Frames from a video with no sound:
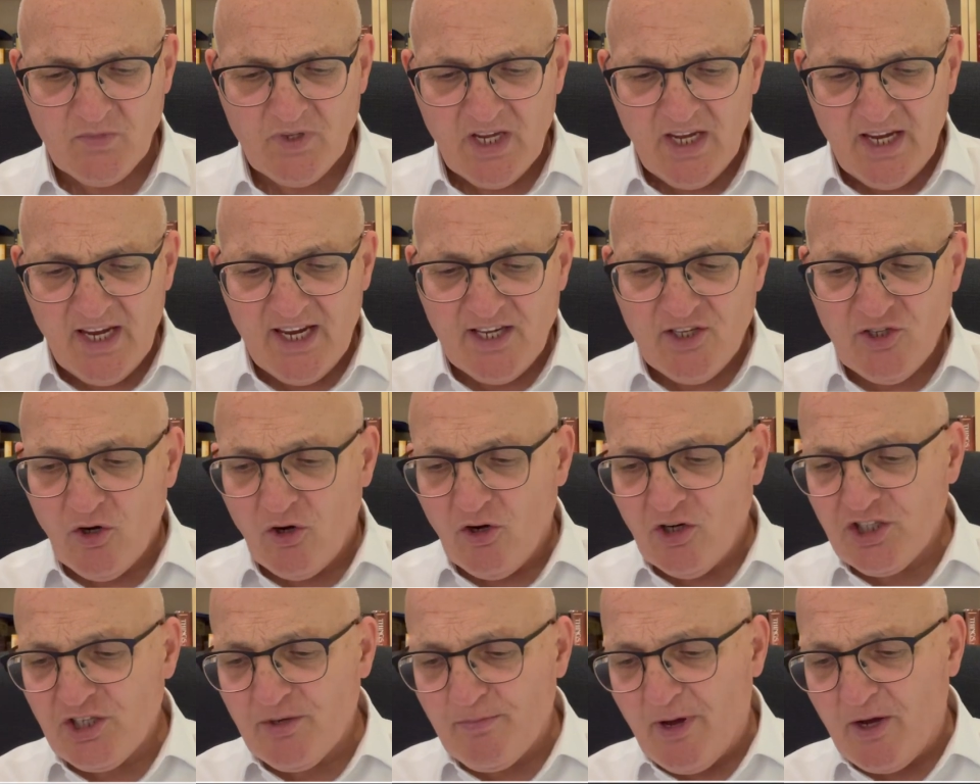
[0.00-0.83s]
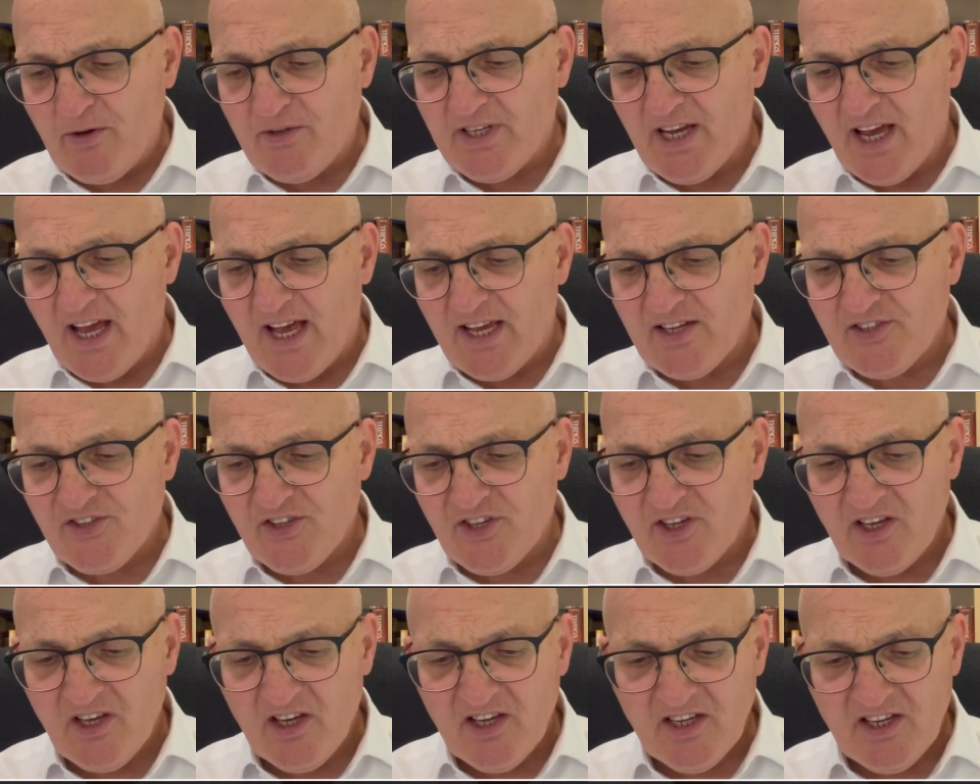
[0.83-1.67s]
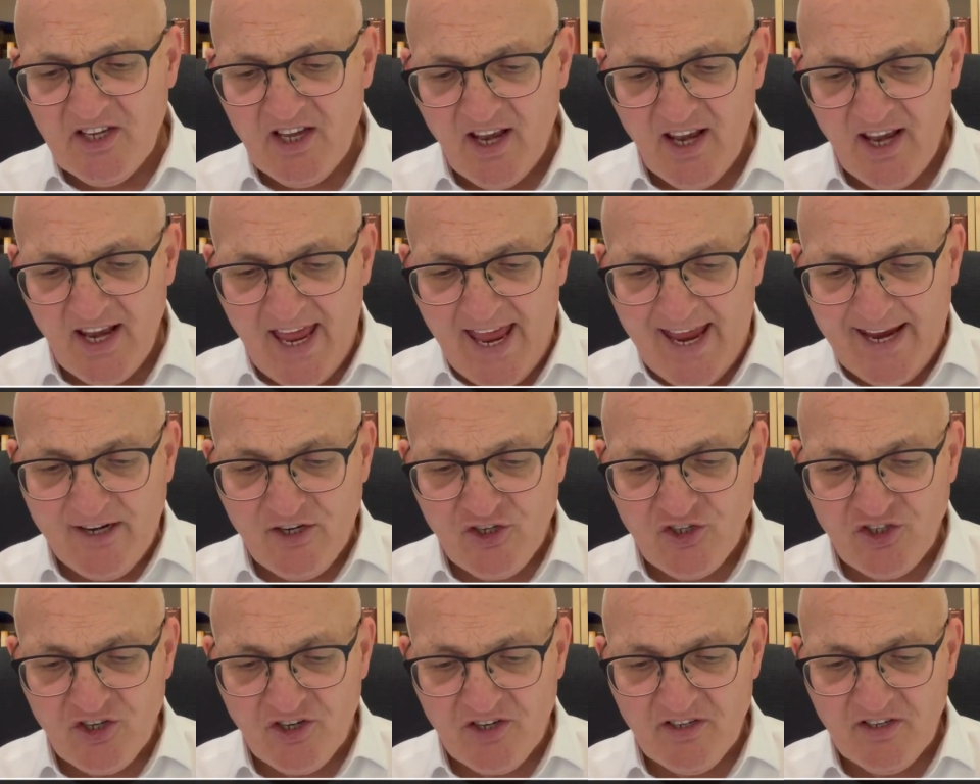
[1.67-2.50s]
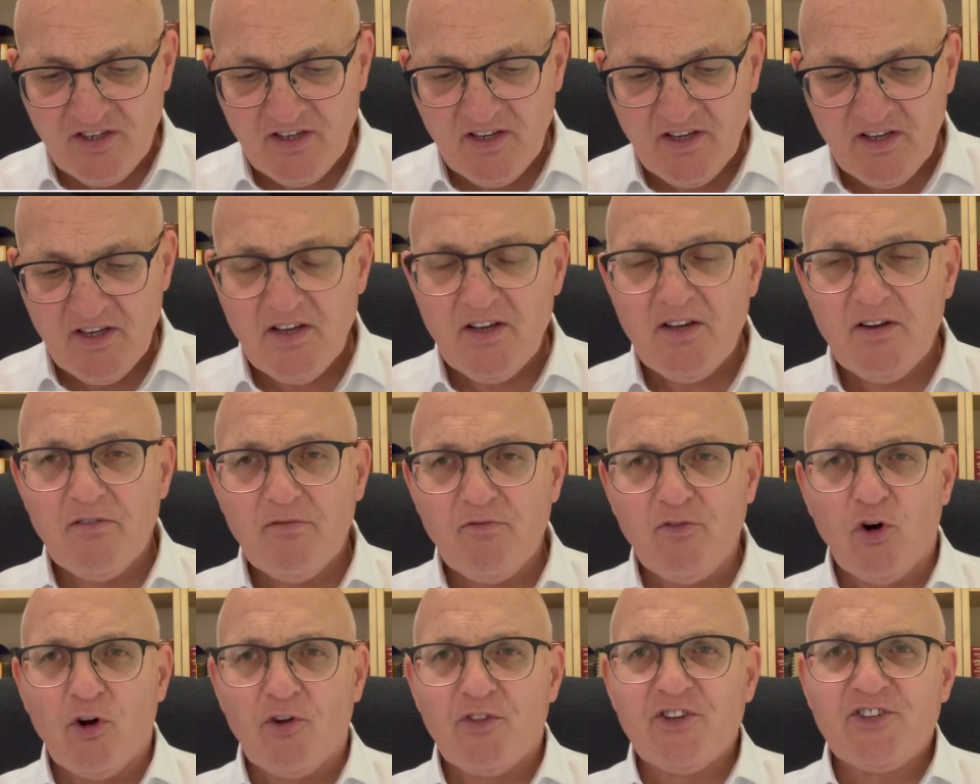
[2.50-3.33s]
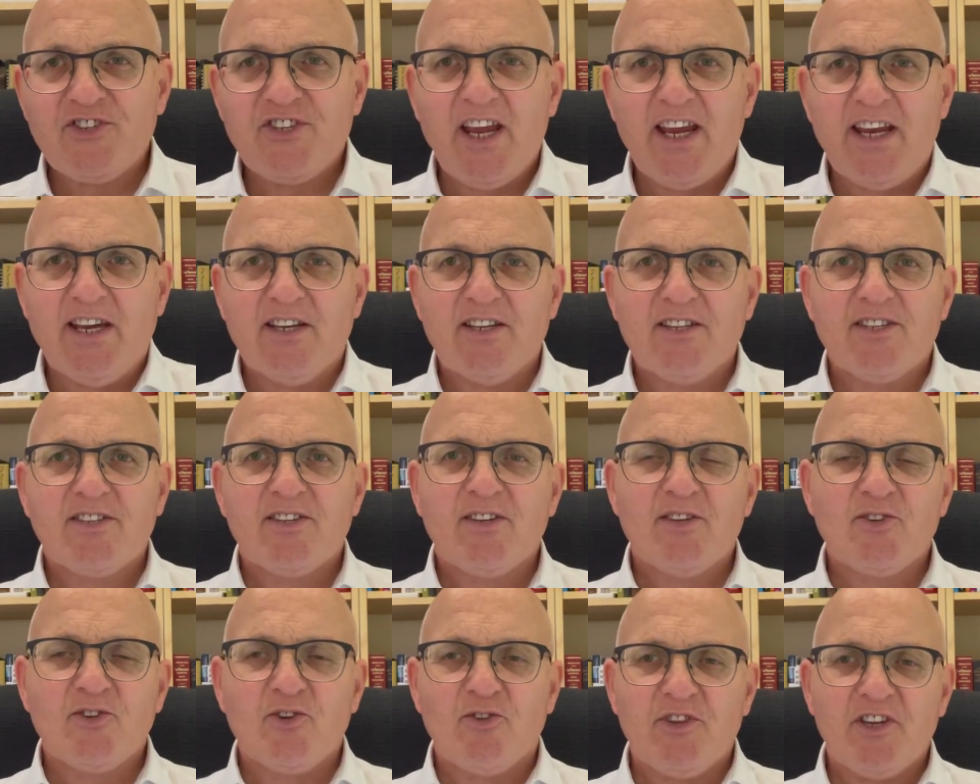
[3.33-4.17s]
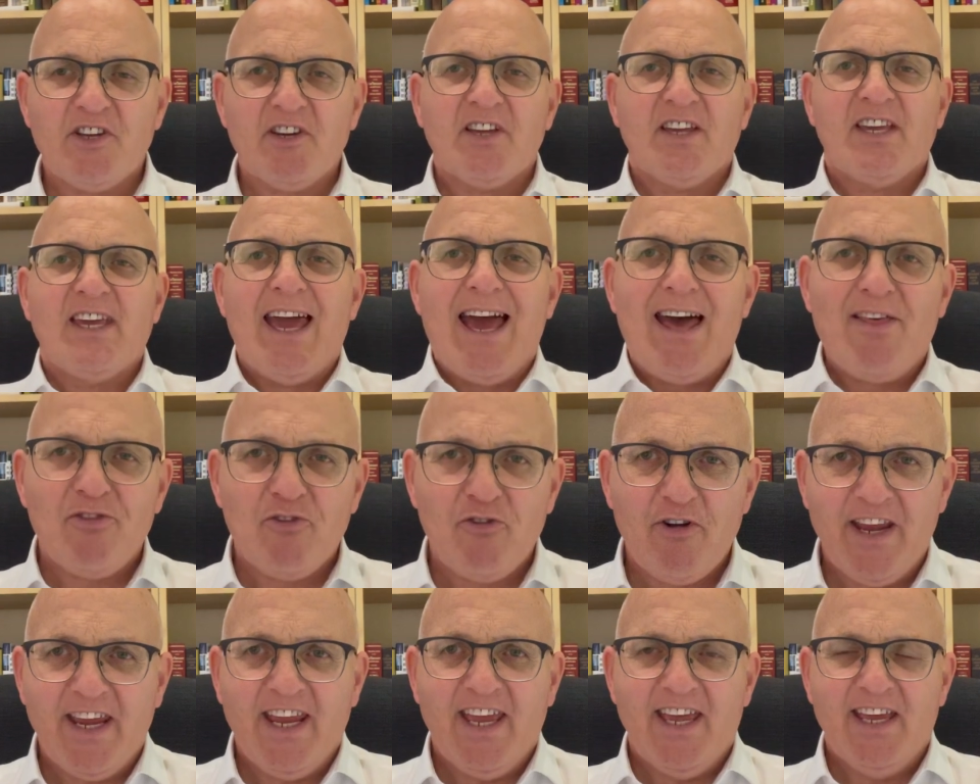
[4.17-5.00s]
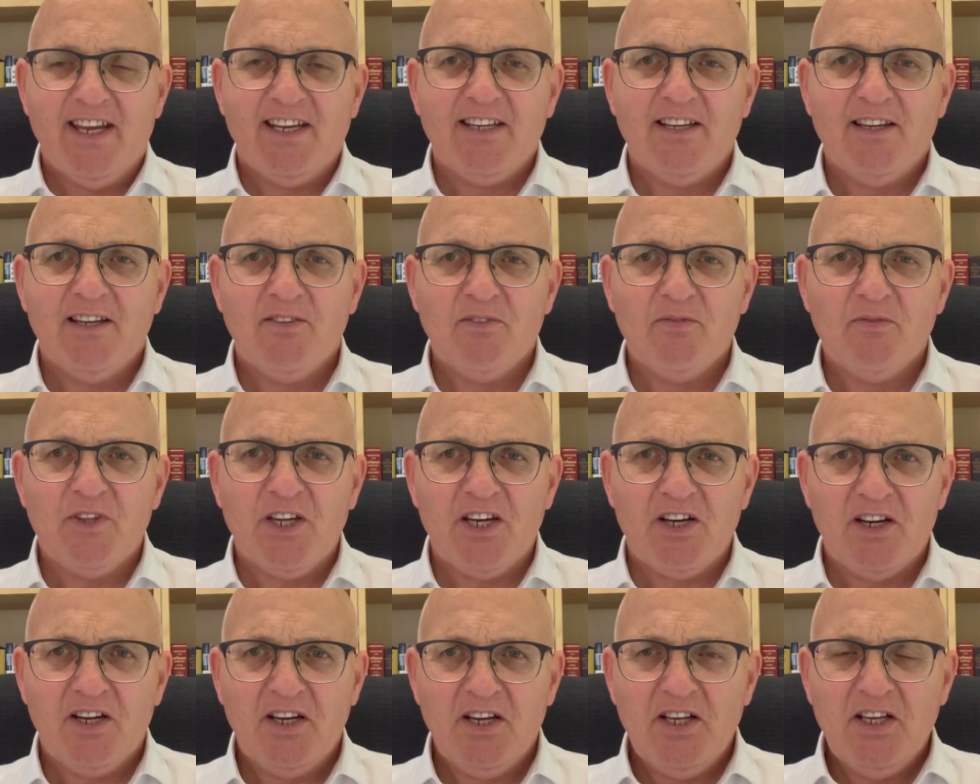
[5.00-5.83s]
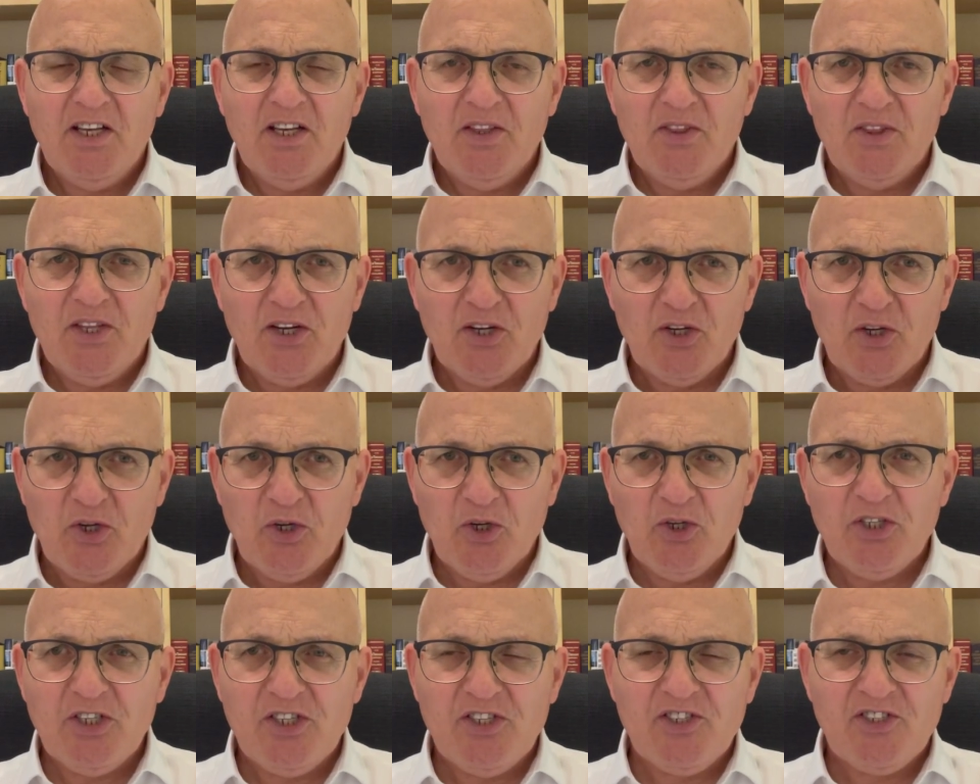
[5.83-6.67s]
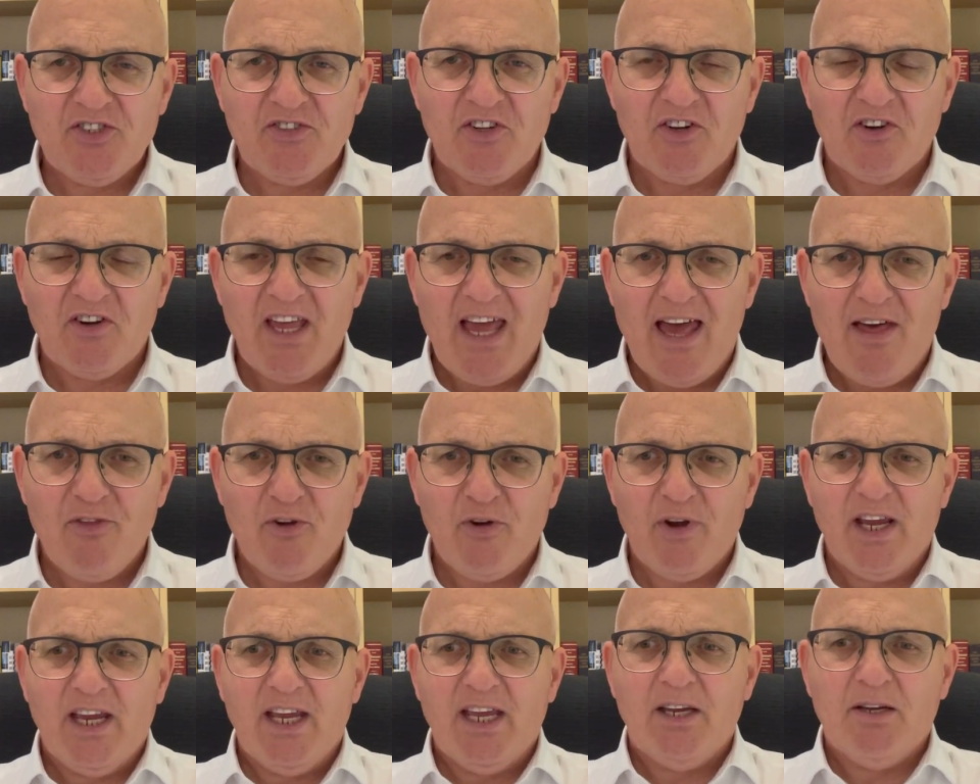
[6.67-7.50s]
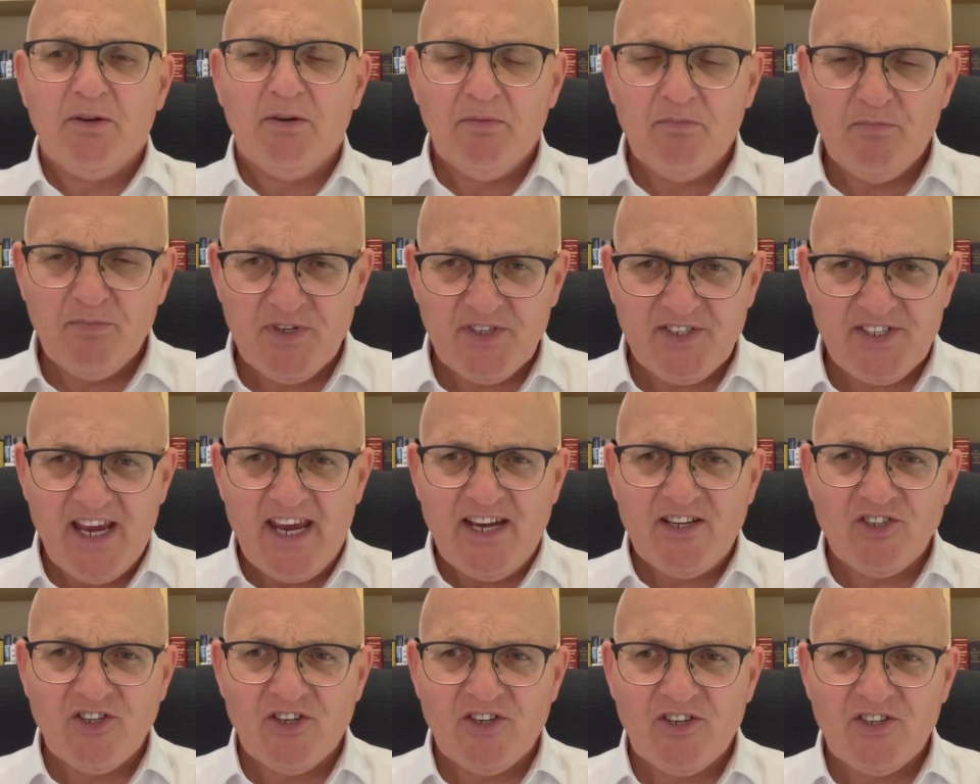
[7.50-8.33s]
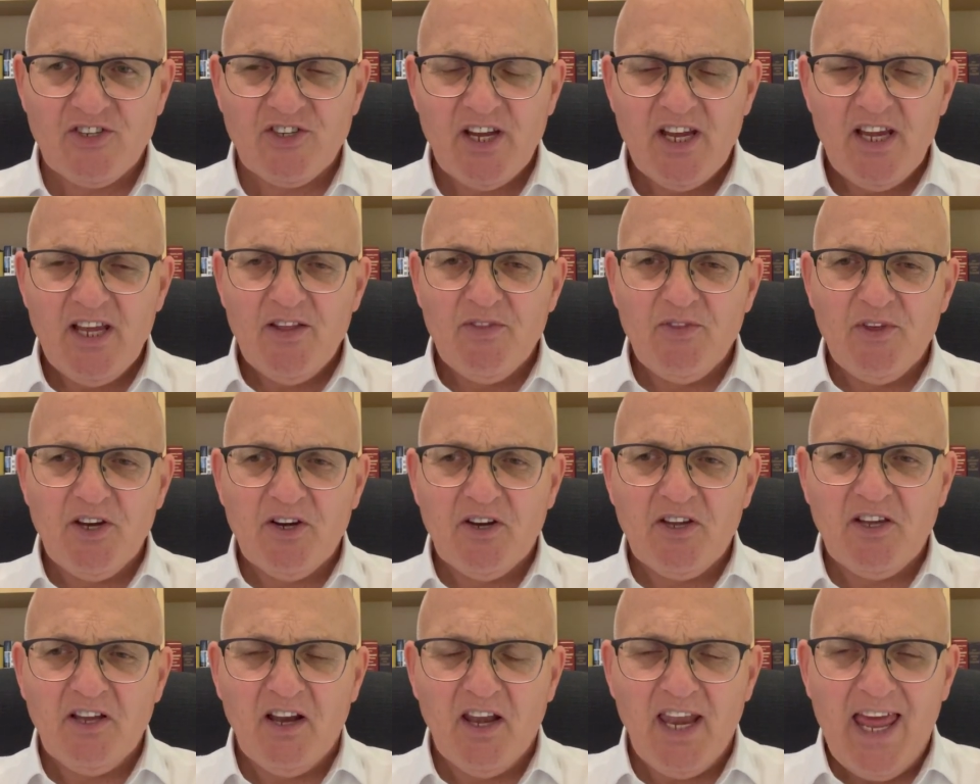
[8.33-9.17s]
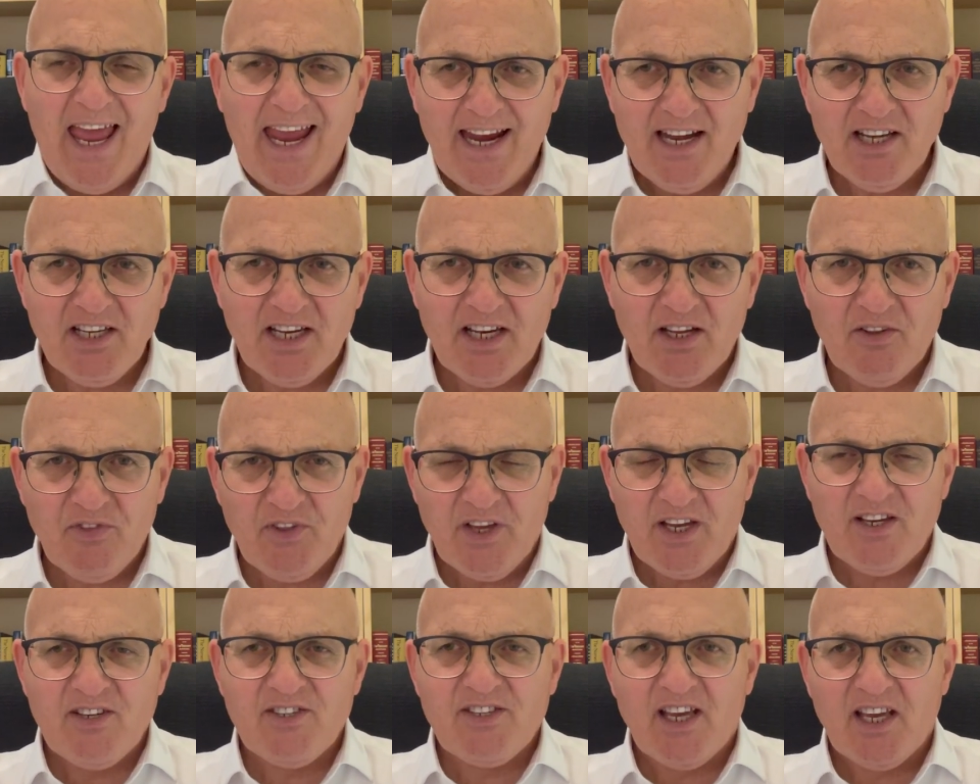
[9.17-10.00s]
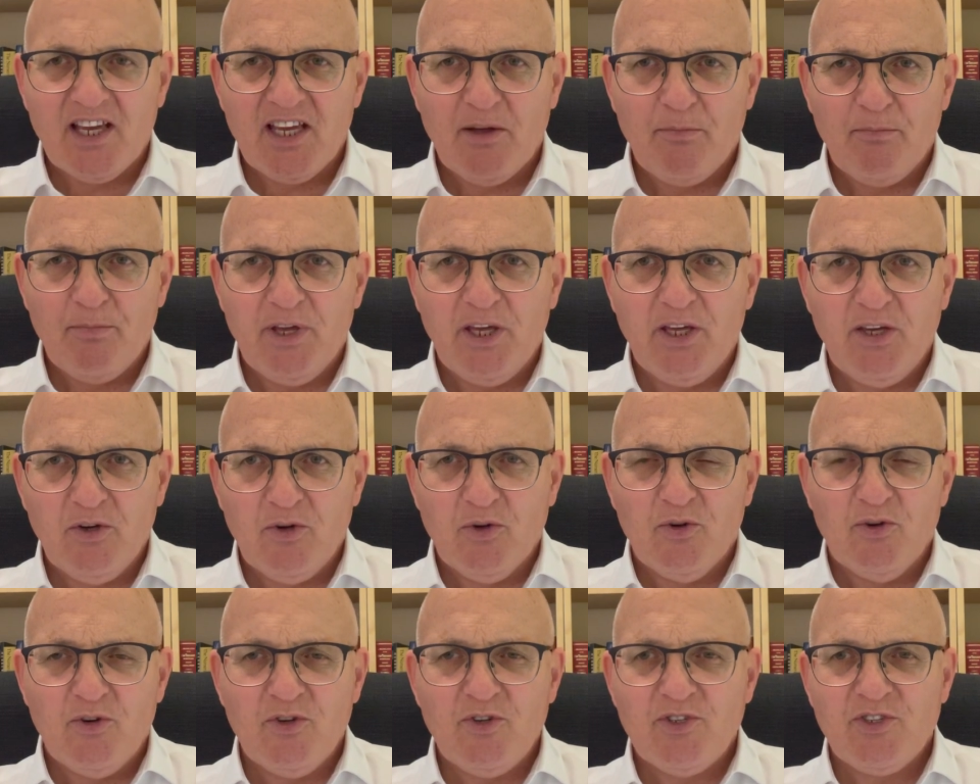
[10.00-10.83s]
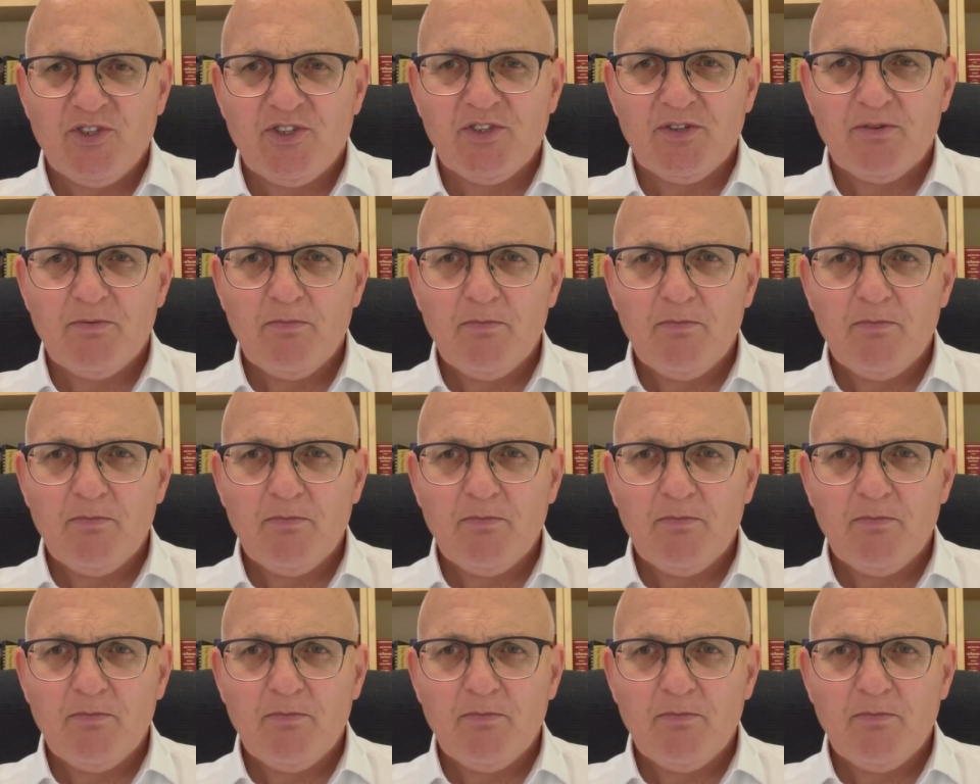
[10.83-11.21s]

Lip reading: He talks about it as the collection for the saints. So they're gathering in their goods, they're gathering in possessions, they're collecting things that can be used